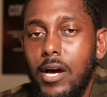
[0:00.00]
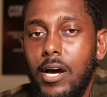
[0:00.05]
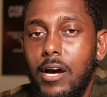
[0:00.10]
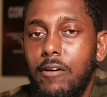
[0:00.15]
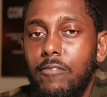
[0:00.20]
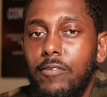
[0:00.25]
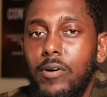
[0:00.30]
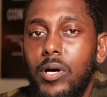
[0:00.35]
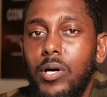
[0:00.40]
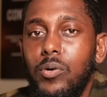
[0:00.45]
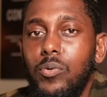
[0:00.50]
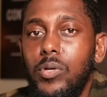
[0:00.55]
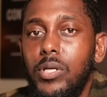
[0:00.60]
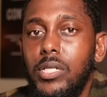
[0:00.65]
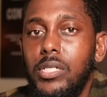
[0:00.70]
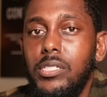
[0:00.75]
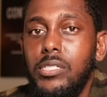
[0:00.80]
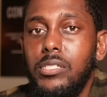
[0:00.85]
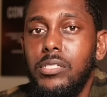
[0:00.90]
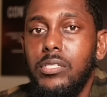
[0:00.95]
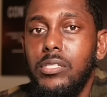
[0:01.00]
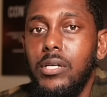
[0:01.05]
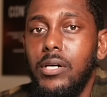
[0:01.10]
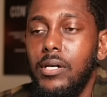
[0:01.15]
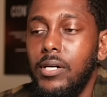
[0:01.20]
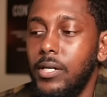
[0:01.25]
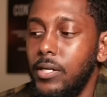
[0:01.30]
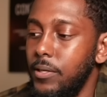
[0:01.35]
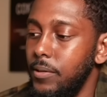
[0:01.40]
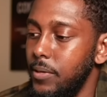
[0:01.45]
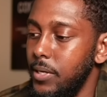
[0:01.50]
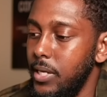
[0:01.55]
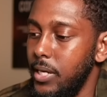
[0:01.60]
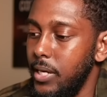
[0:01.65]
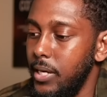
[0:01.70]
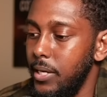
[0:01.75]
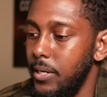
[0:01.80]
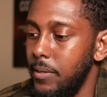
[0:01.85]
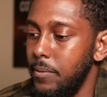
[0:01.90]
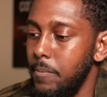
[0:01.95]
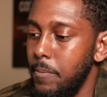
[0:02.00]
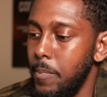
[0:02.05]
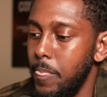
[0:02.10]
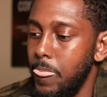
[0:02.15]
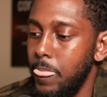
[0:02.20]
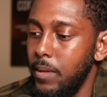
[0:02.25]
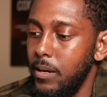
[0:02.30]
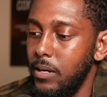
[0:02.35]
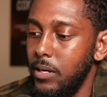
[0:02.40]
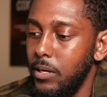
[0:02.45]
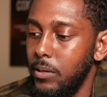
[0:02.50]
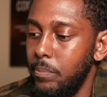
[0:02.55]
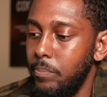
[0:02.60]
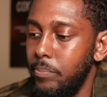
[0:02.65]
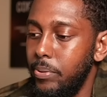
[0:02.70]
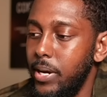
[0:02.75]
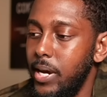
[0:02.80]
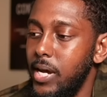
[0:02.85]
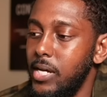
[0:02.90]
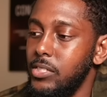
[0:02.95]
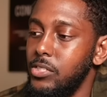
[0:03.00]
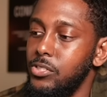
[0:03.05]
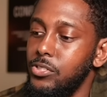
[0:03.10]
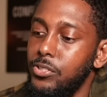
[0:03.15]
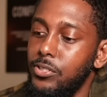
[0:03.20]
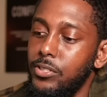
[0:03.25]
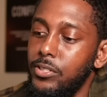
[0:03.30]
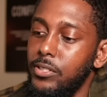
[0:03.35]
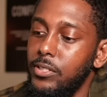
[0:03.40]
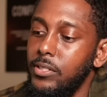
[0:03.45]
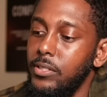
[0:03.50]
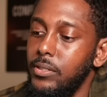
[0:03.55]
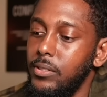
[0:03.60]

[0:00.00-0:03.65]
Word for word: I've always thought that a pastor